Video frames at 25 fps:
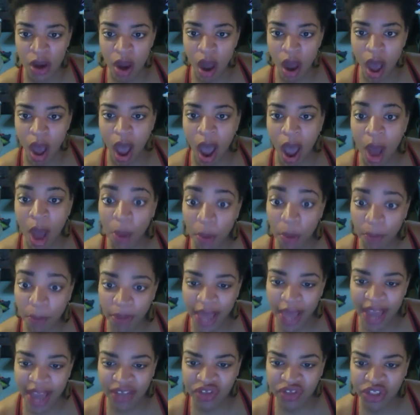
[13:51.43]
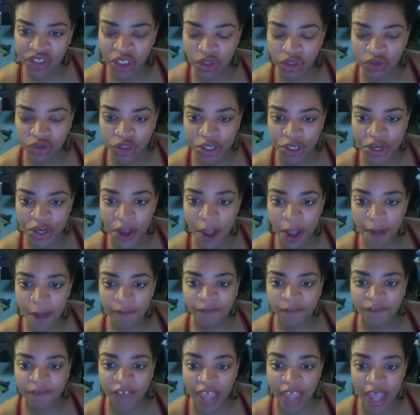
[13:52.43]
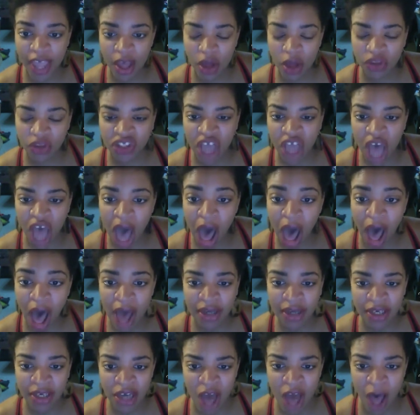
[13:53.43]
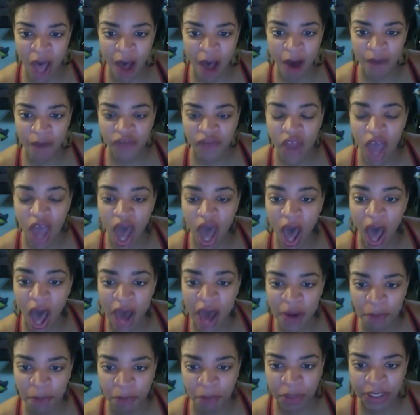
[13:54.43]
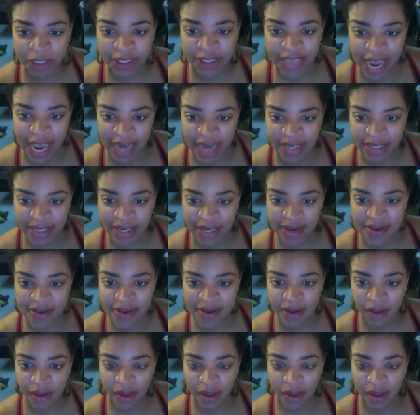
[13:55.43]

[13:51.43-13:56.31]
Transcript: Our black children feels unloved, unprotected,